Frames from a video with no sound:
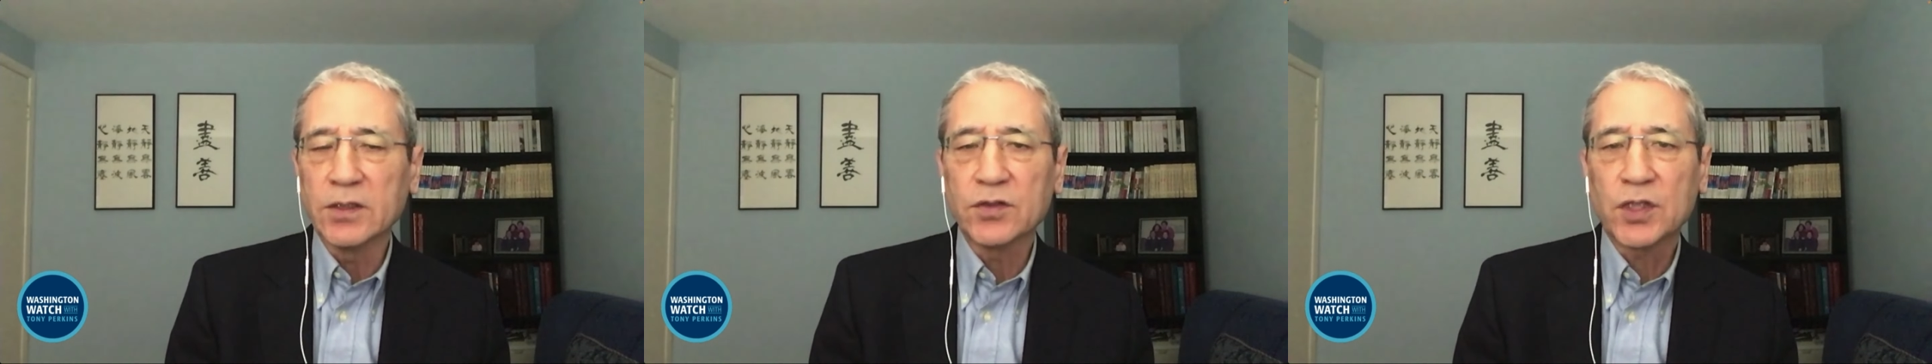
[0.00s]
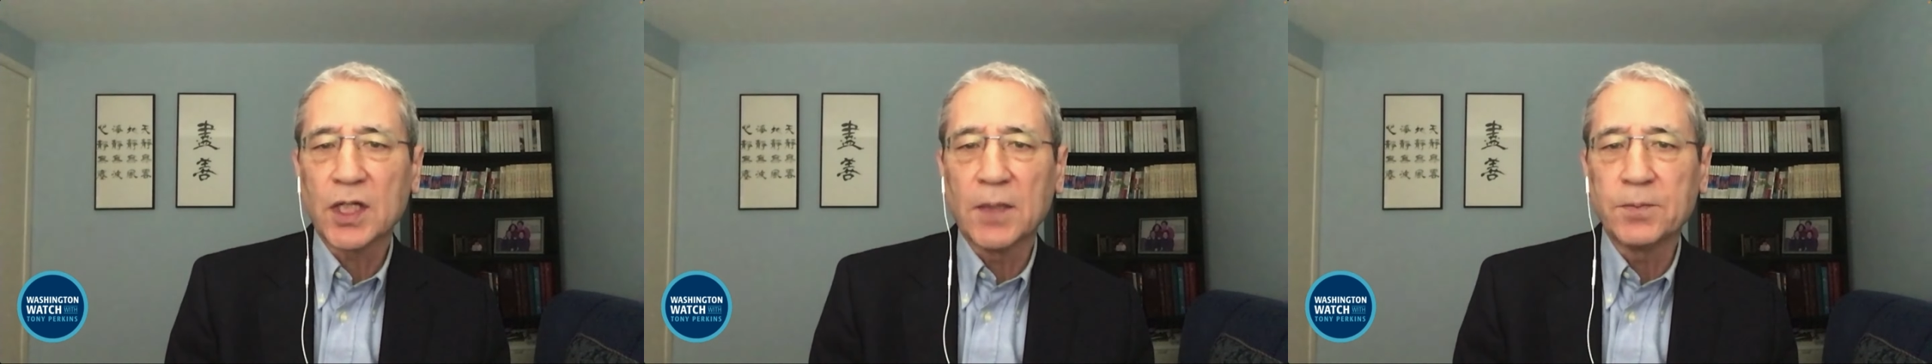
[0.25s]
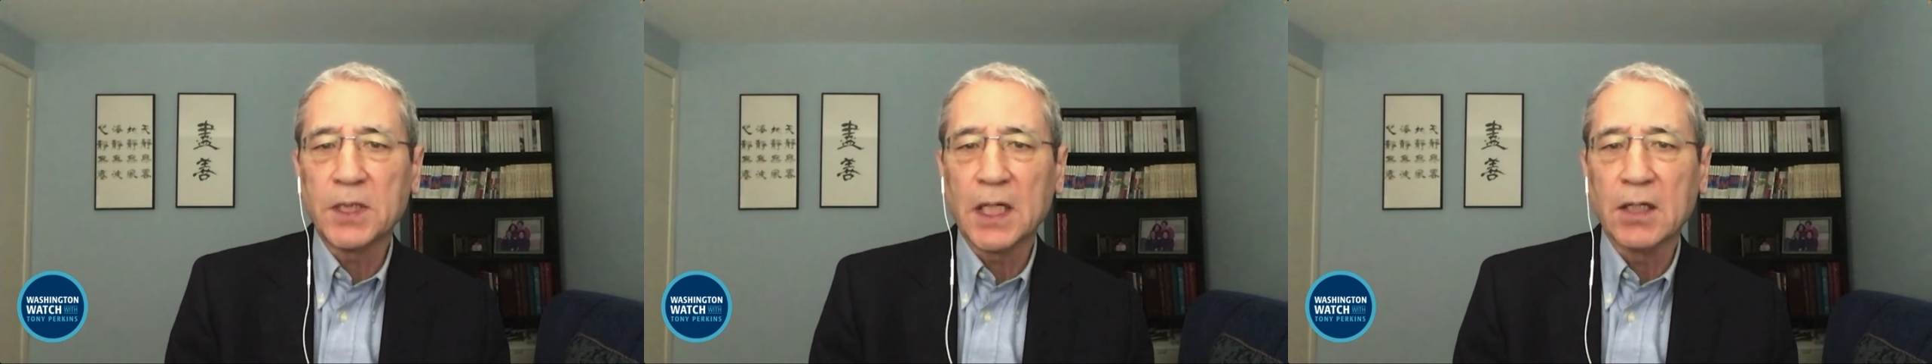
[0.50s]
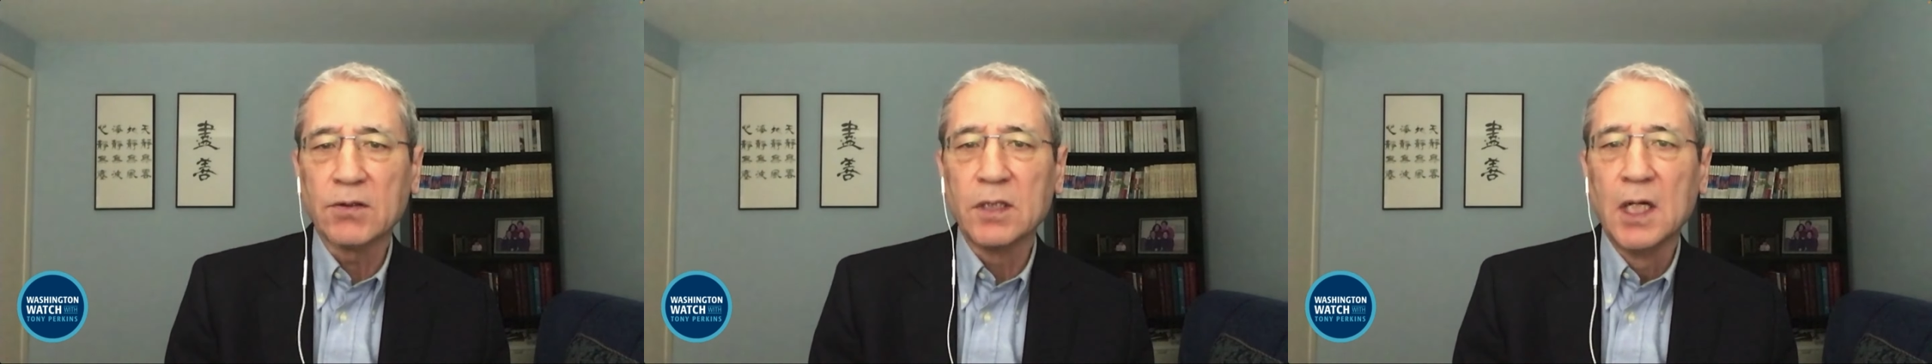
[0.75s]
it's top
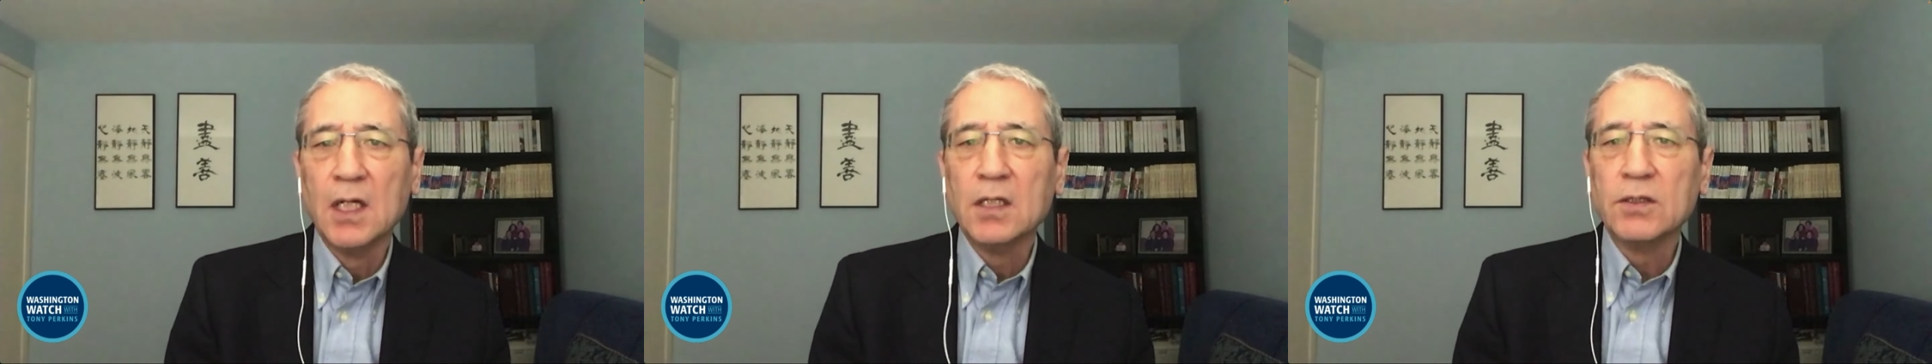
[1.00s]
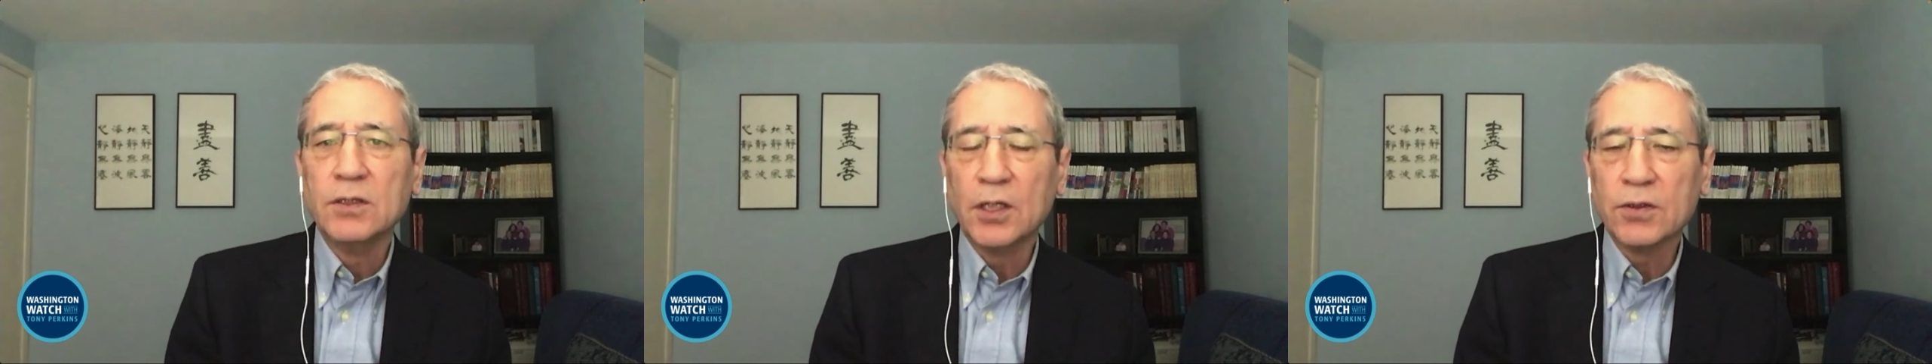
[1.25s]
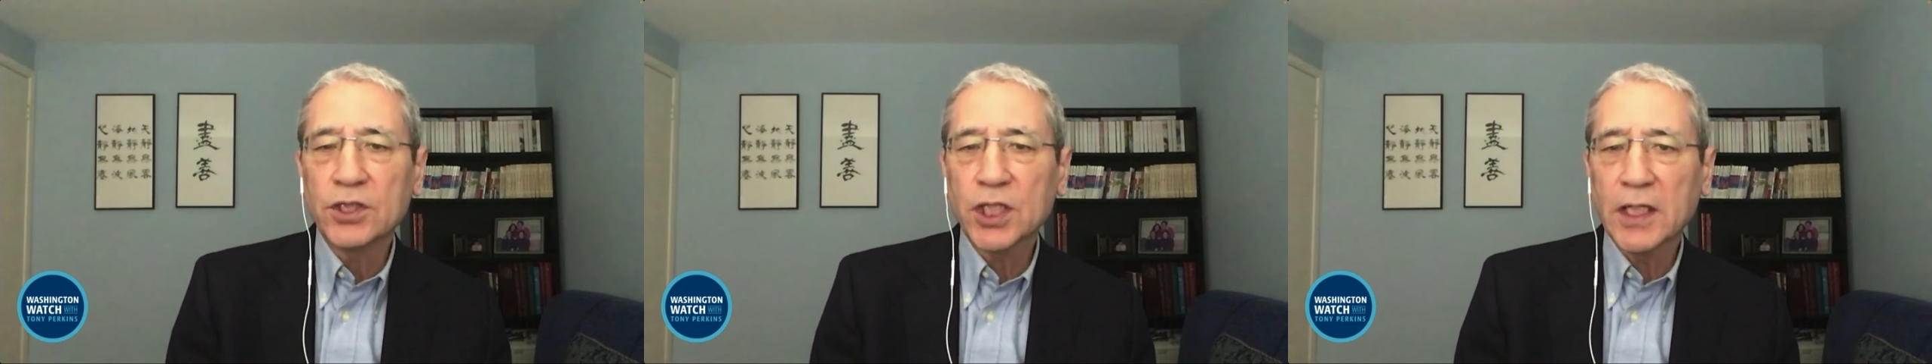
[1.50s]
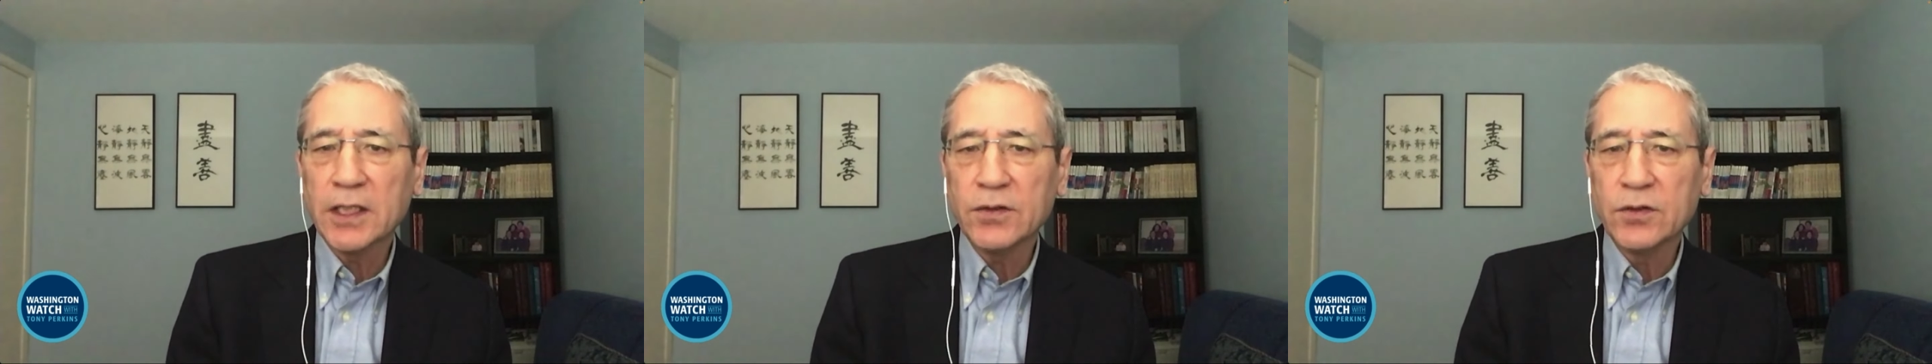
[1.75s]
down no
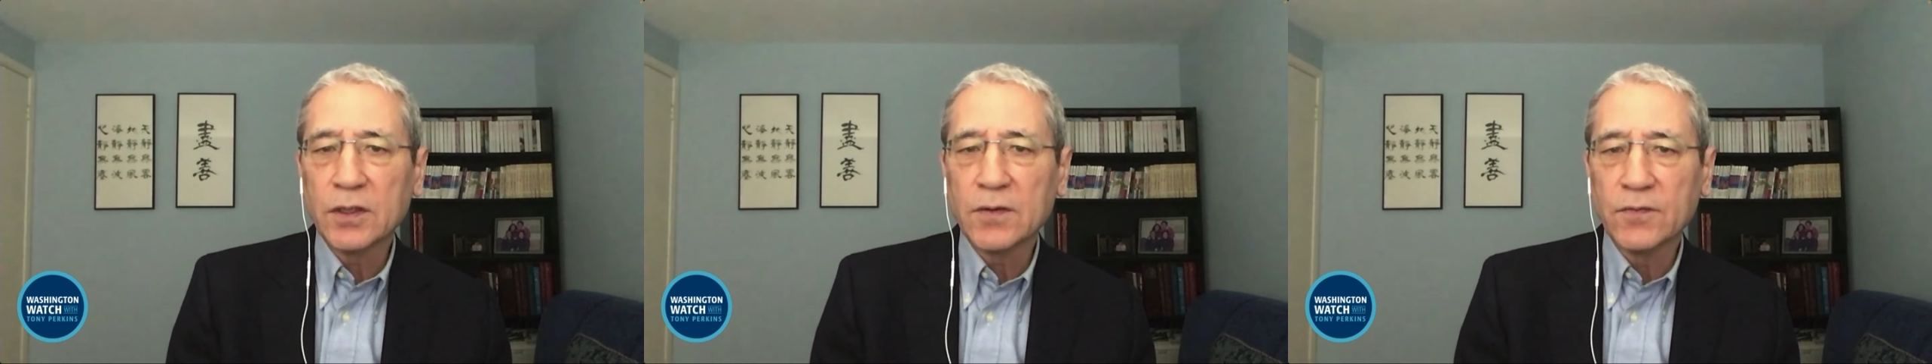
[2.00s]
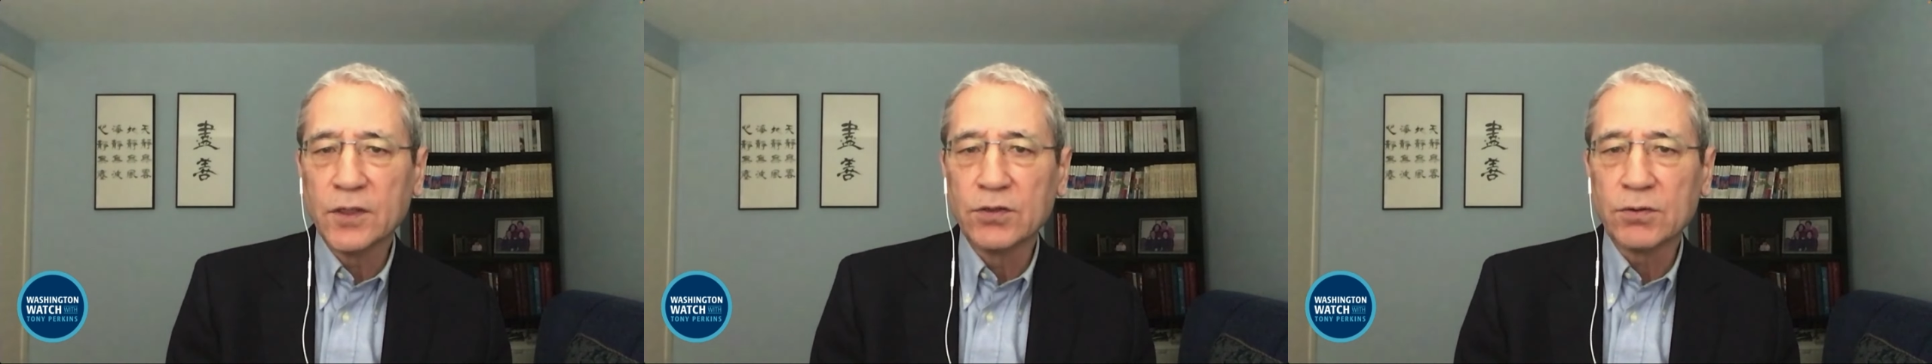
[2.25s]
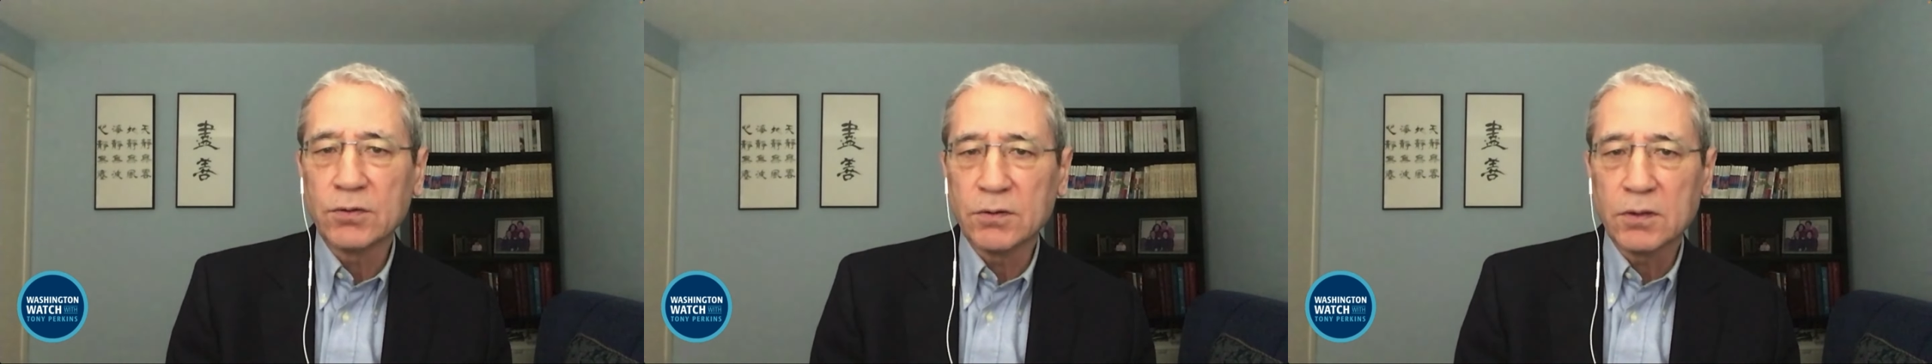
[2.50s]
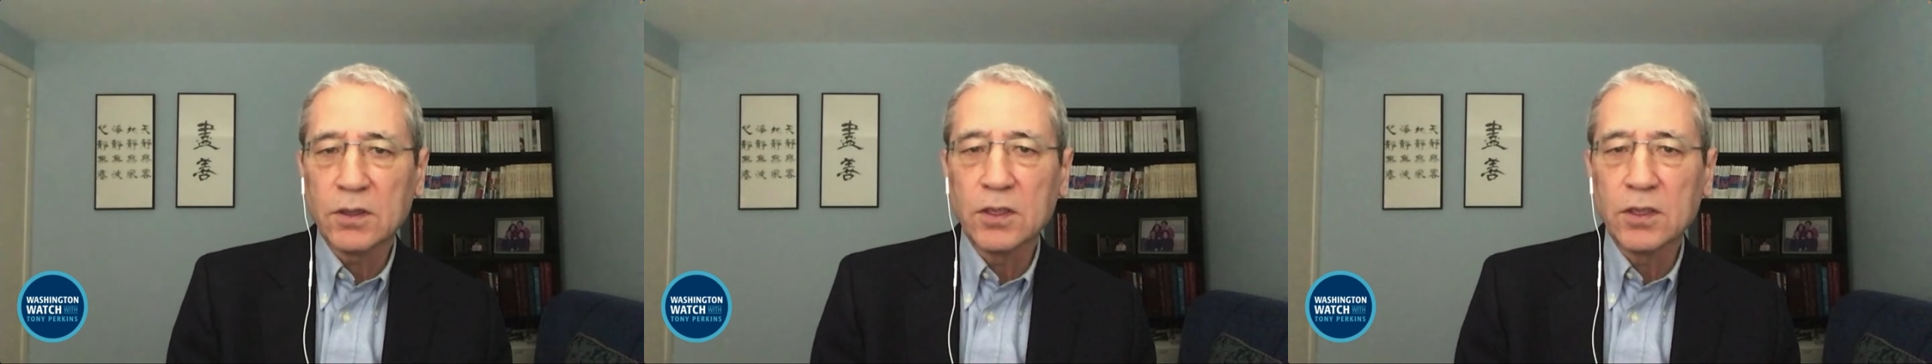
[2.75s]
Chinese individual,